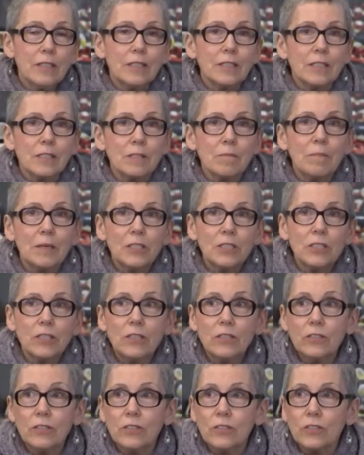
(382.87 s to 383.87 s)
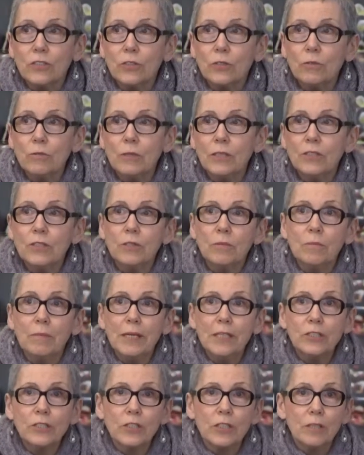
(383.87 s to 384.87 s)
It's much harder to do when your
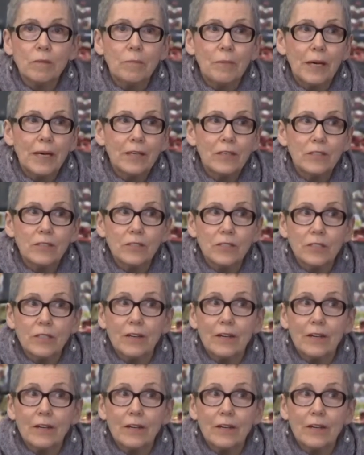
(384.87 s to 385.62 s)
major competitors